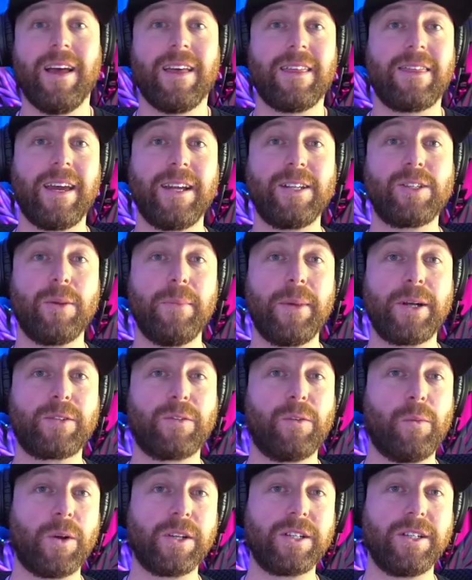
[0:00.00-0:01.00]
Thanks so much
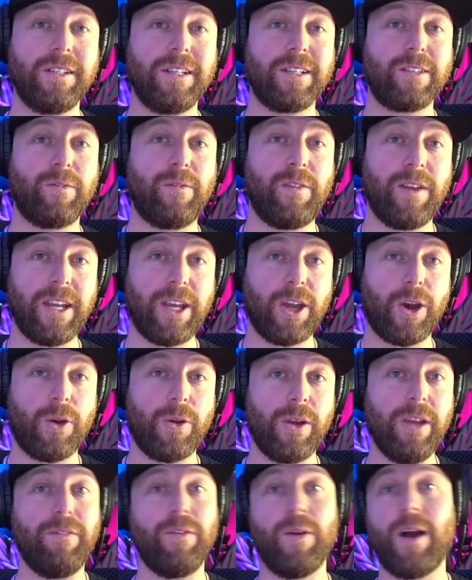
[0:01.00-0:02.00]
for watching this video.
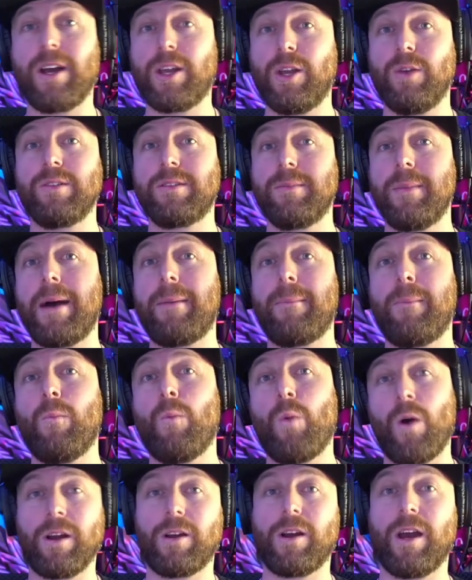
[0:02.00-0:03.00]
If you are curious about
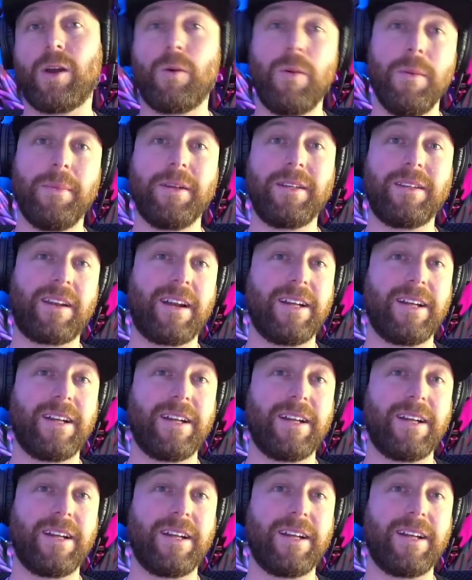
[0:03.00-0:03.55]
what equipment that I